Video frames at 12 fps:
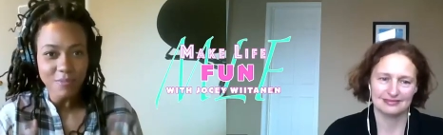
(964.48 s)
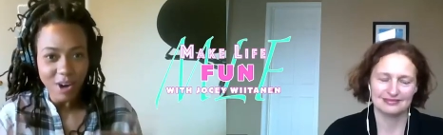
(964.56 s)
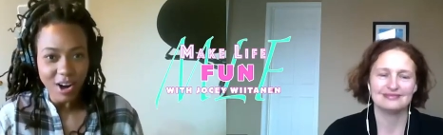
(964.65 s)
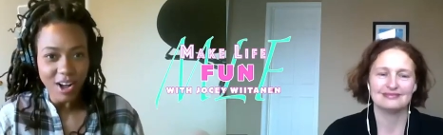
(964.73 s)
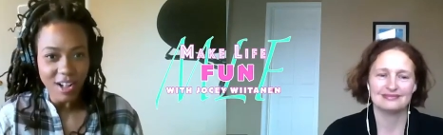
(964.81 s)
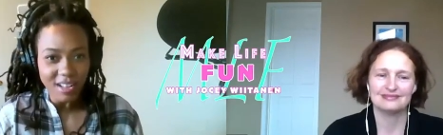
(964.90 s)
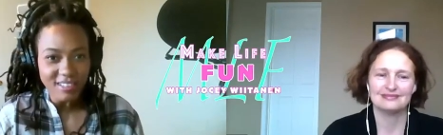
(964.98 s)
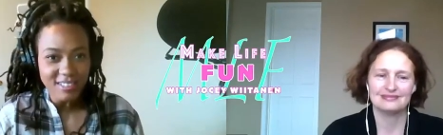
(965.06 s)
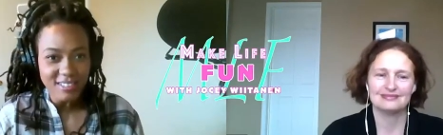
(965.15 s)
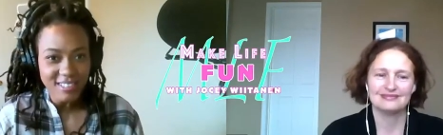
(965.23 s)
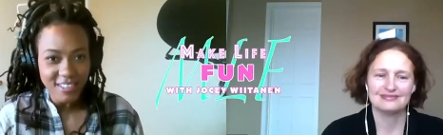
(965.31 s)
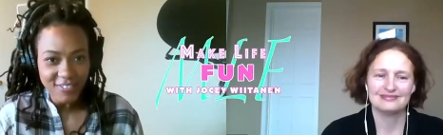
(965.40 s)
Speaker 1: we're all
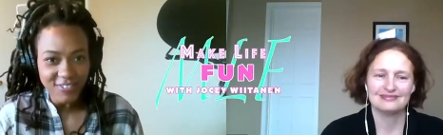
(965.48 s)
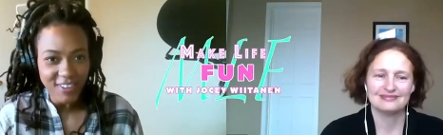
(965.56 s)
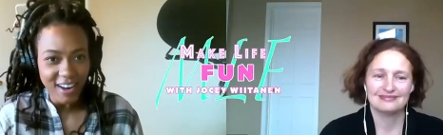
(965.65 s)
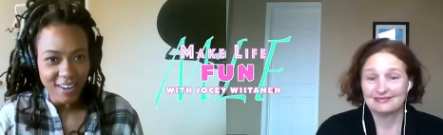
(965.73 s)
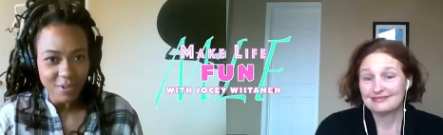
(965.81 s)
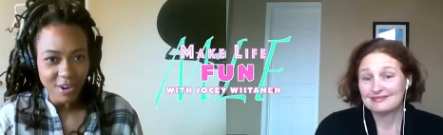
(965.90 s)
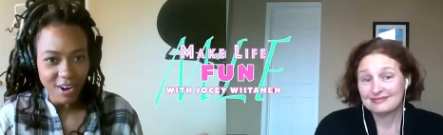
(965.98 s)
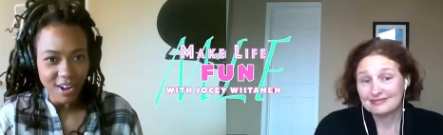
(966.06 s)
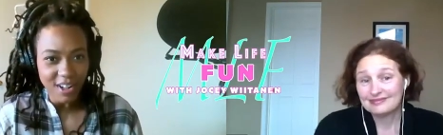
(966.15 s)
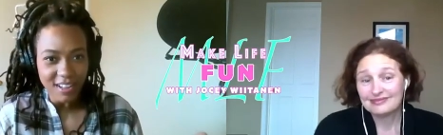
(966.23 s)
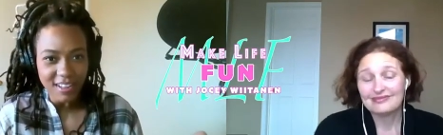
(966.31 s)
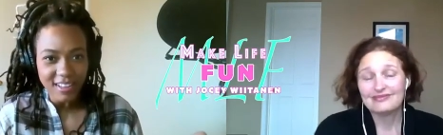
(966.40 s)
different. We're
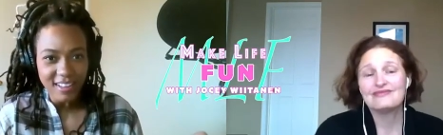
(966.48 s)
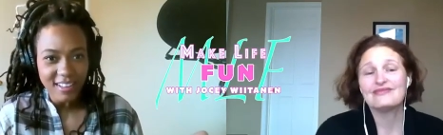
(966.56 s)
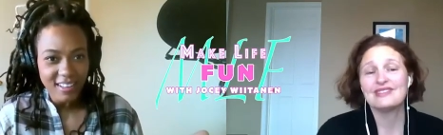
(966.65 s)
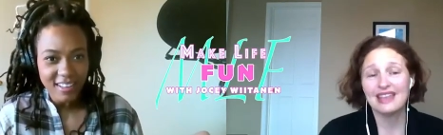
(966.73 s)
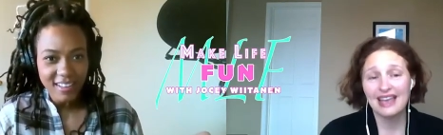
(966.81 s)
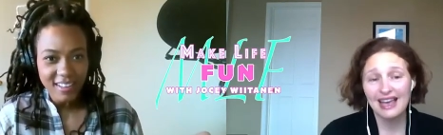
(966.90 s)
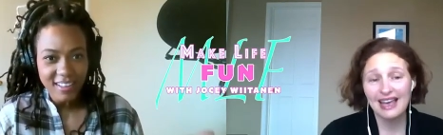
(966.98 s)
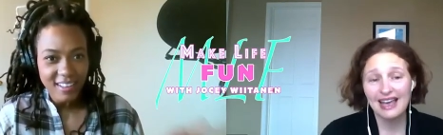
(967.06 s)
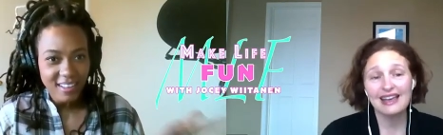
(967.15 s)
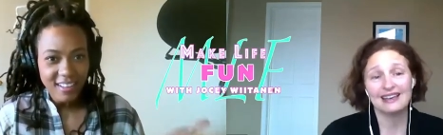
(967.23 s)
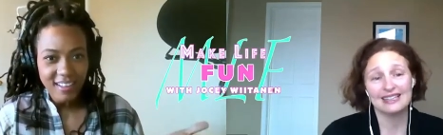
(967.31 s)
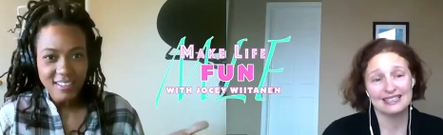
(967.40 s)
all
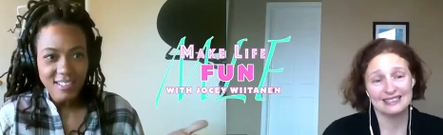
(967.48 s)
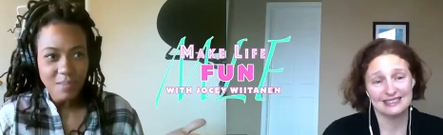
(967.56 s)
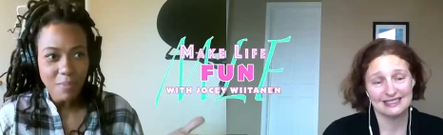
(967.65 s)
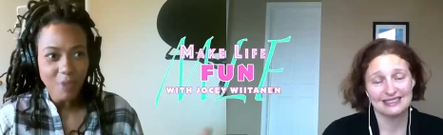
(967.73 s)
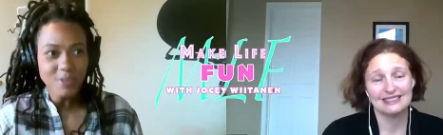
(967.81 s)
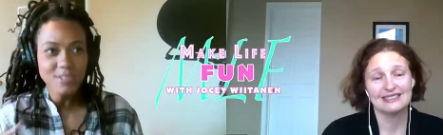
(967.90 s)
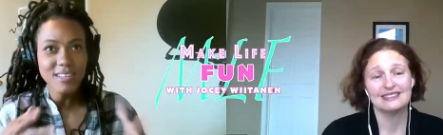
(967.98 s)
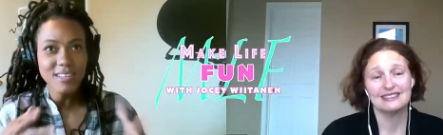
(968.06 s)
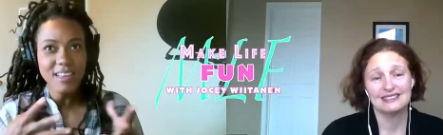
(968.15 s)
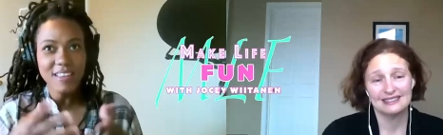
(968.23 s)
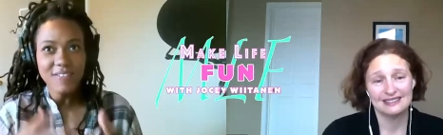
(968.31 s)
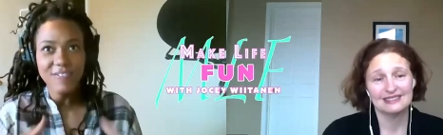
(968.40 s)
yeah supposed to
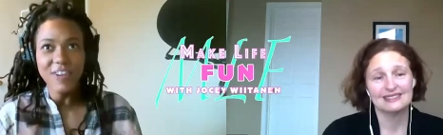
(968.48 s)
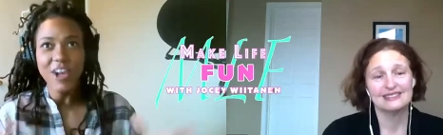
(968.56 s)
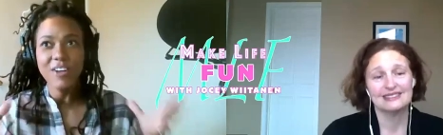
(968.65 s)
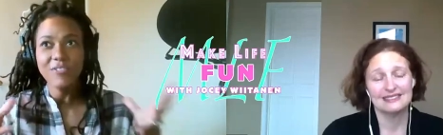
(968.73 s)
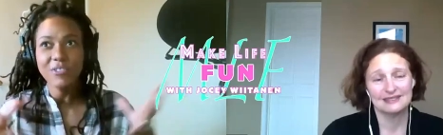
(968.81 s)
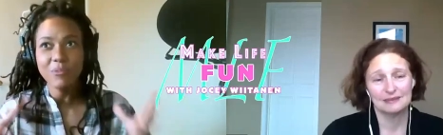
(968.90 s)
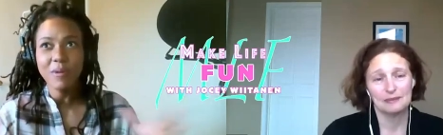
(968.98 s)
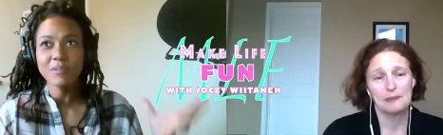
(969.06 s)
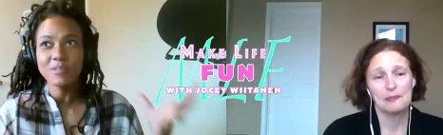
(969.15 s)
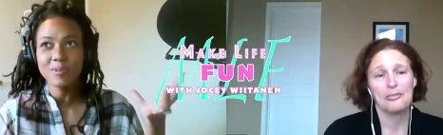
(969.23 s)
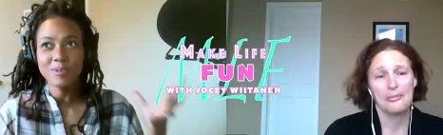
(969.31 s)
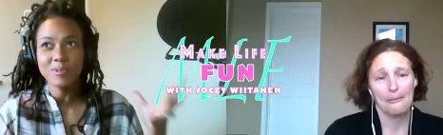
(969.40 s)
evolve the way we're
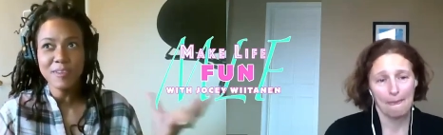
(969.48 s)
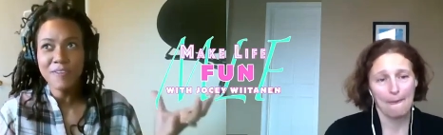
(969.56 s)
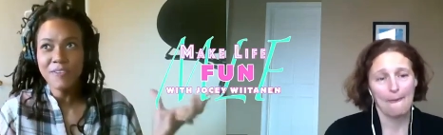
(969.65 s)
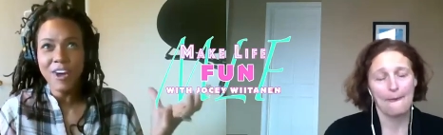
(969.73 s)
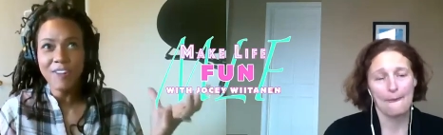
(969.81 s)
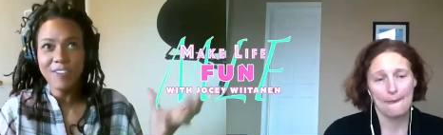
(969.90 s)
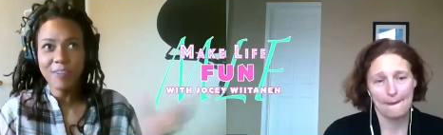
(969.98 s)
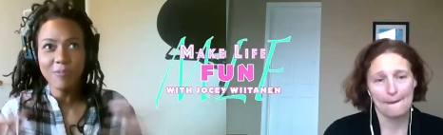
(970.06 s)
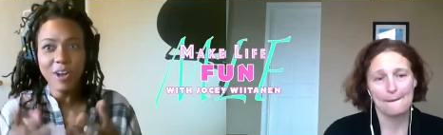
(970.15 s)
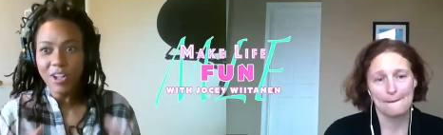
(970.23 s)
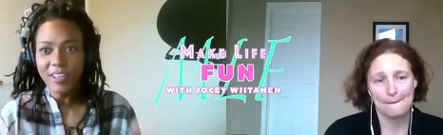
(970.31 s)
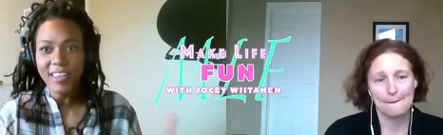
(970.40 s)
supposed to evolve. Like we
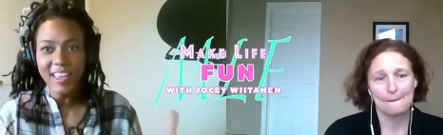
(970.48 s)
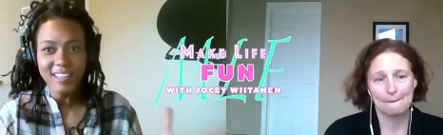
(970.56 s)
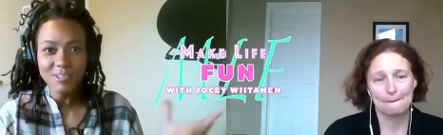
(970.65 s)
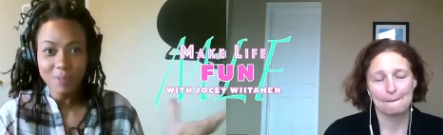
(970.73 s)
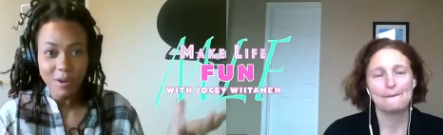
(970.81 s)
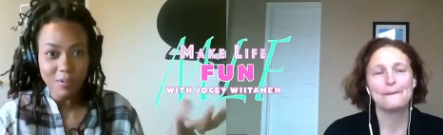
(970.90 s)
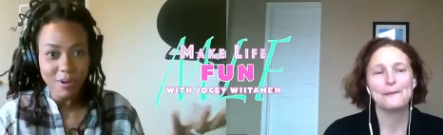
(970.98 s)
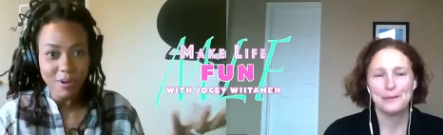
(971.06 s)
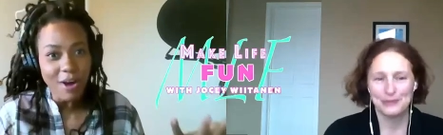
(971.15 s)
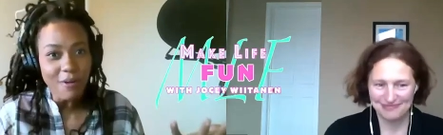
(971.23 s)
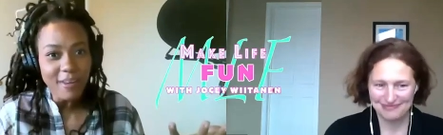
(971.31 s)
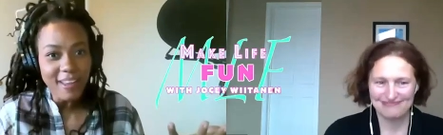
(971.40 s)
Speaker 2: all get to where we're
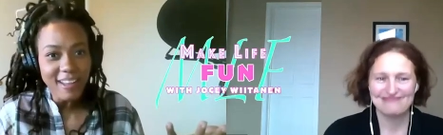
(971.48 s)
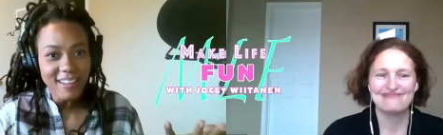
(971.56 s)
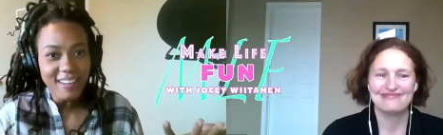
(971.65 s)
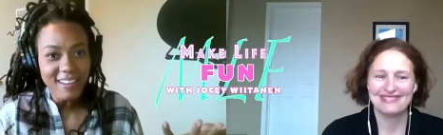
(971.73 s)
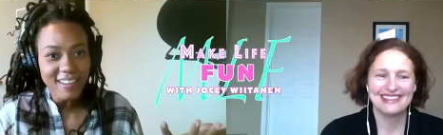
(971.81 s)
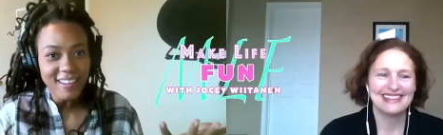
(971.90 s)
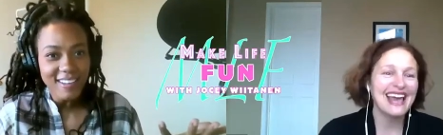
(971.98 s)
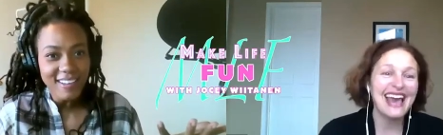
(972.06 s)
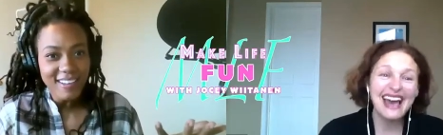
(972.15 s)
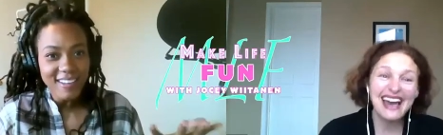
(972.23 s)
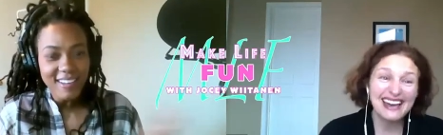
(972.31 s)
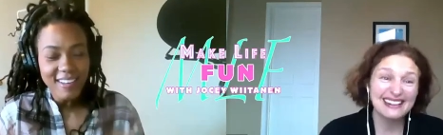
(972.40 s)
going.
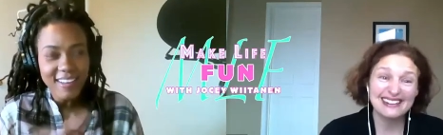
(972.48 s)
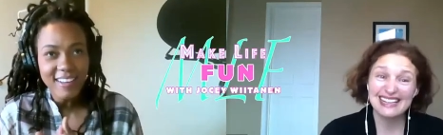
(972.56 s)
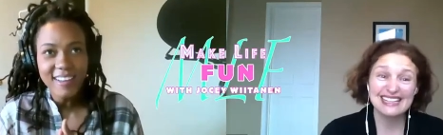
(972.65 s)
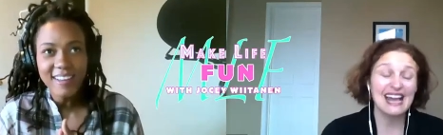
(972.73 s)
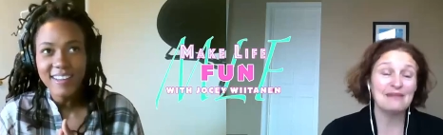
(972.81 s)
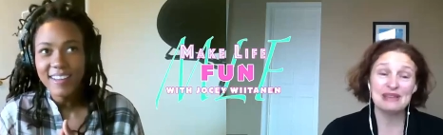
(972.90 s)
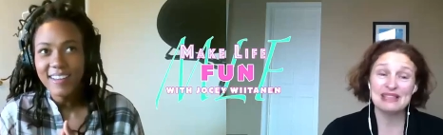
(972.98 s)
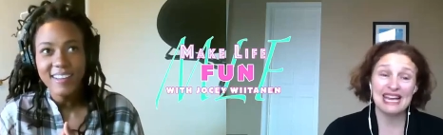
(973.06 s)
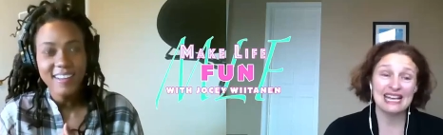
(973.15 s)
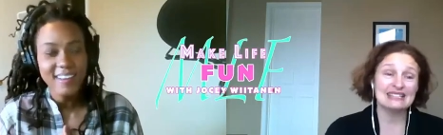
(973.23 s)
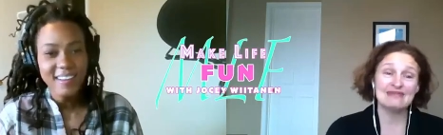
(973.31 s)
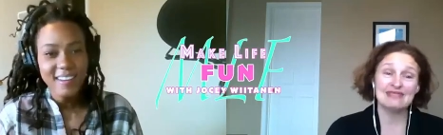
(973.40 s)
Yeah. That, I mean,
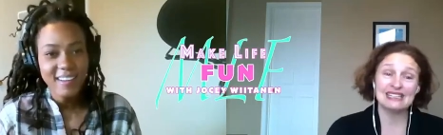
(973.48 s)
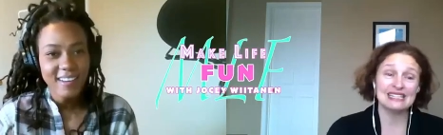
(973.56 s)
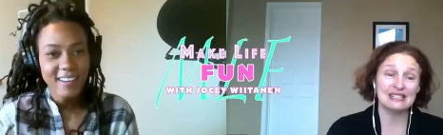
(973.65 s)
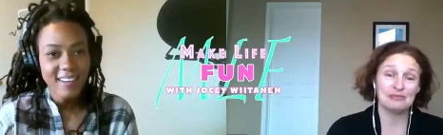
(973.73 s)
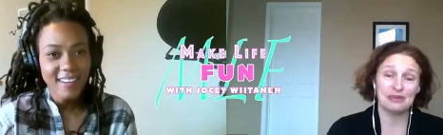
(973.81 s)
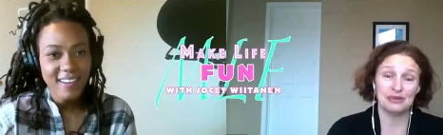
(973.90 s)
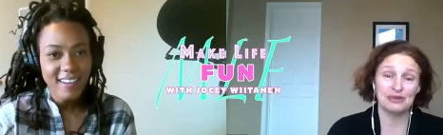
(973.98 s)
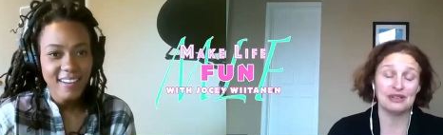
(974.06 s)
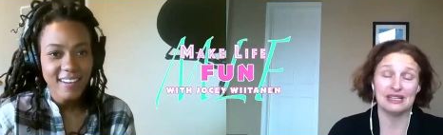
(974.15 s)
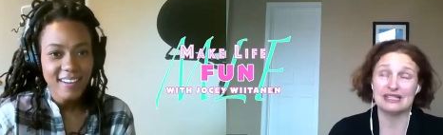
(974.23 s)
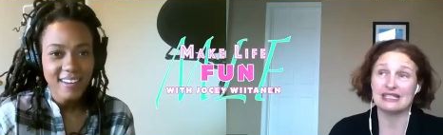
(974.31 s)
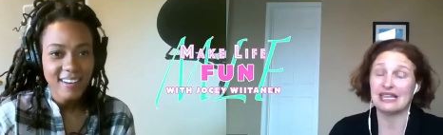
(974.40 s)
that's really the beauty,
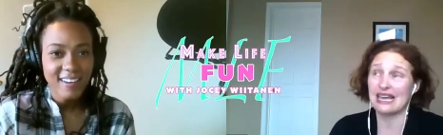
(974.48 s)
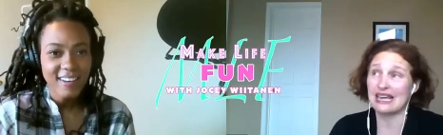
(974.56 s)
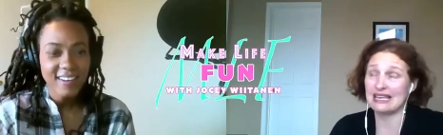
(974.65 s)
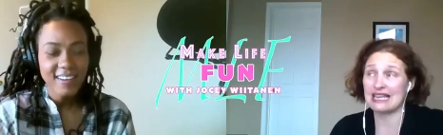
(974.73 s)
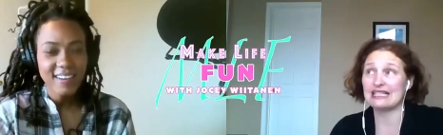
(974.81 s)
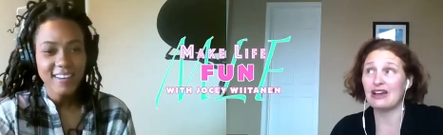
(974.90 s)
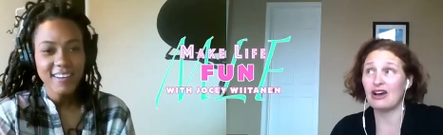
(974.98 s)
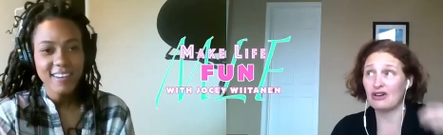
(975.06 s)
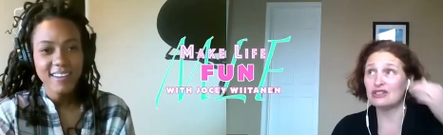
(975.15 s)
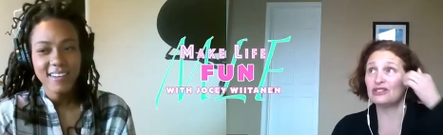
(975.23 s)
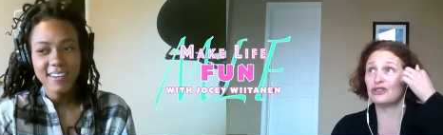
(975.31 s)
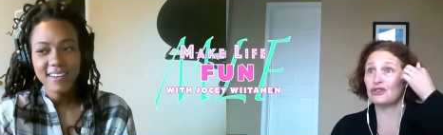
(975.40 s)
isn't it? And that's hard
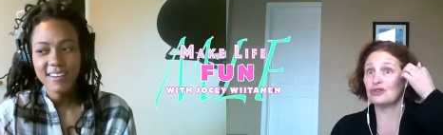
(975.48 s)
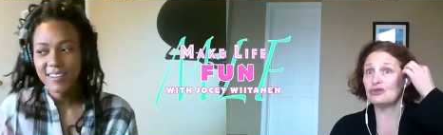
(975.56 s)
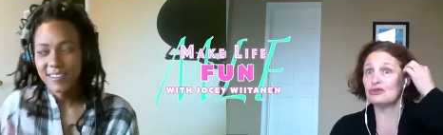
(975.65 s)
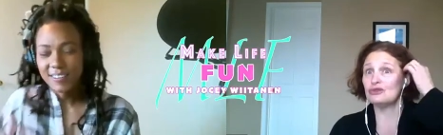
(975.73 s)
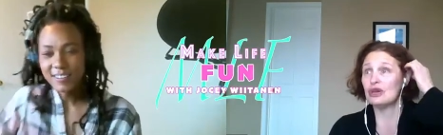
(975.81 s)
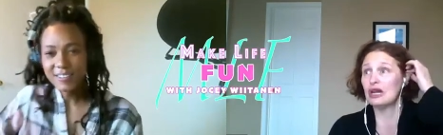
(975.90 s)
to